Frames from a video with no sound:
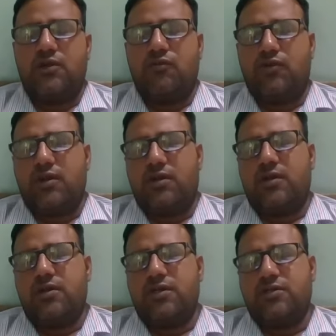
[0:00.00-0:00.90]
1
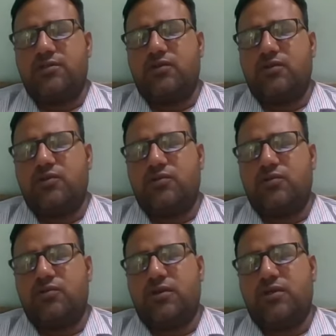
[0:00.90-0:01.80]
is equal
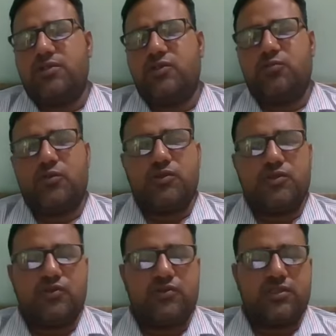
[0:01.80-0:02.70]
to
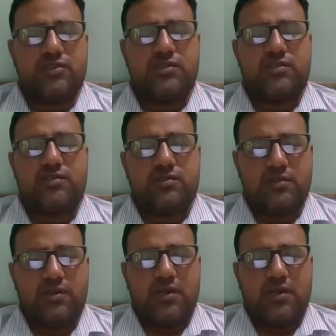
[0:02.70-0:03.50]
0.06